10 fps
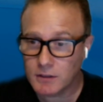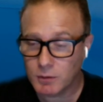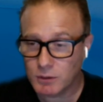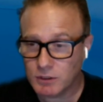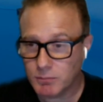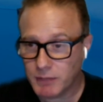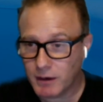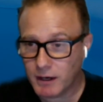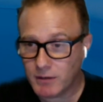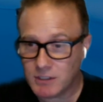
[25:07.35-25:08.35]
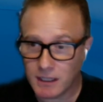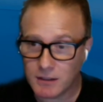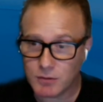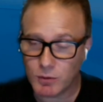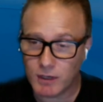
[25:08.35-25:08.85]
If you want something better out of us, tell
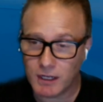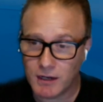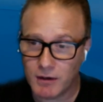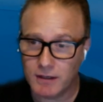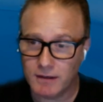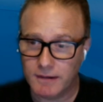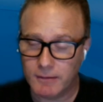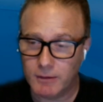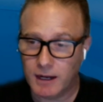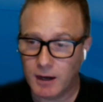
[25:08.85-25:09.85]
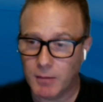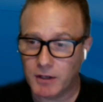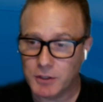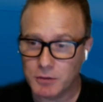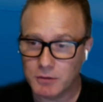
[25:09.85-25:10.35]
us. We want to hear it. We care about
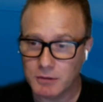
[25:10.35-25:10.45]
you.